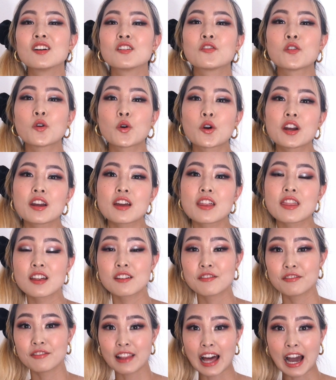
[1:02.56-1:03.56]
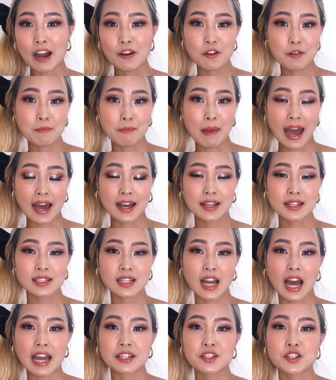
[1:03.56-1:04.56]
For the flower
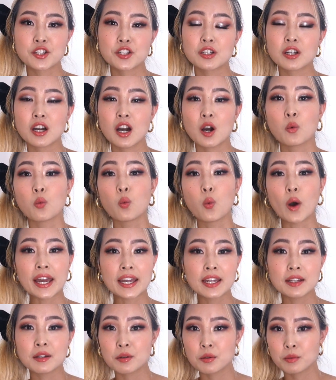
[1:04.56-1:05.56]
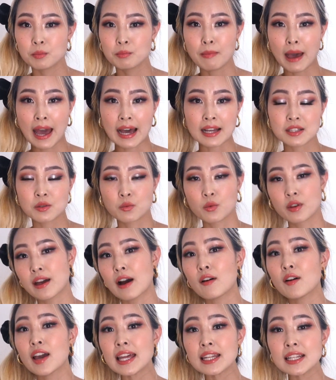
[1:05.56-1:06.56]
mask, I took a white mask
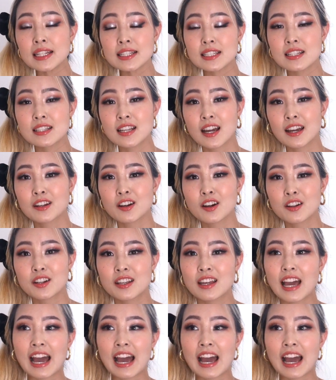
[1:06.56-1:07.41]
without any design on it.